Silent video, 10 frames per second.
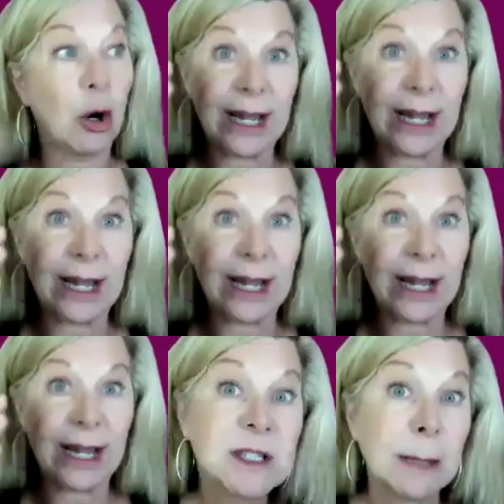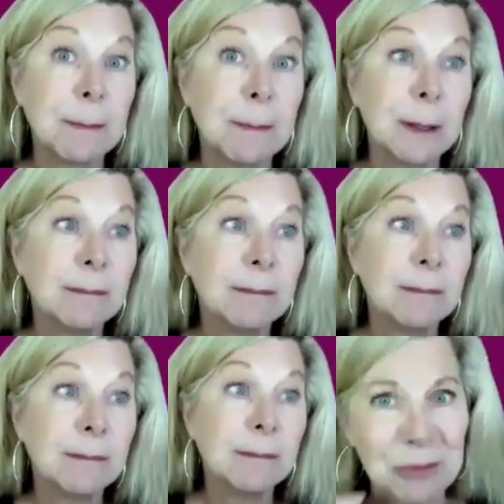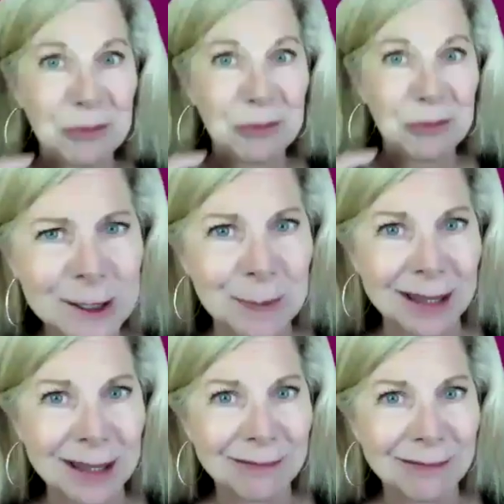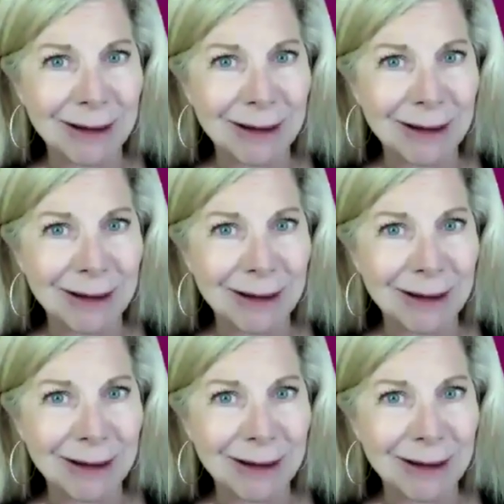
or getting enough sleep? See, you got to wordsmith,